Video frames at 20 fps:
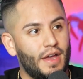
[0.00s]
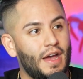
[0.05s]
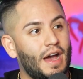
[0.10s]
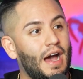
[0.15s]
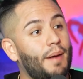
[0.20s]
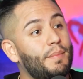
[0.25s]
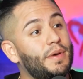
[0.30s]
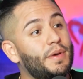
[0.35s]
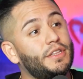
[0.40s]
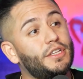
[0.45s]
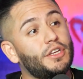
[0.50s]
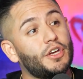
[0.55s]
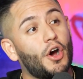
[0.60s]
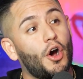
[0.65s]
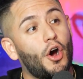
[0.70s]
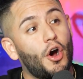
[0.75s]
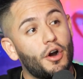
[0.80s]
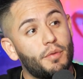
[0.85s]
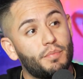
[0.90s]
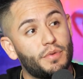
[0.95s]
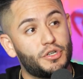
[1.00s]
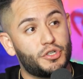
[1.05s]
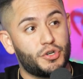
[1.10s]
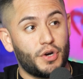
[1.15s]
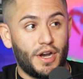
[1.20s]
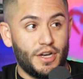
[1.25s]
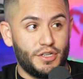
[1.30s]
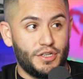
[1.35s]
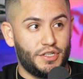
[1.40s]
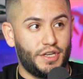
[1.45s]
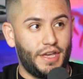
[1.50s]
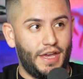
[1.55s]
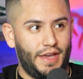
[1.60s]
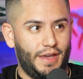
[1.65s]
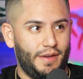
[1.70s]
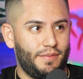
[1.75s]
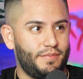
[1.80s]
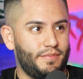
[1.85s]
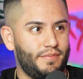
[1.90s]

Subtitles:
I'm in the arbitrage game.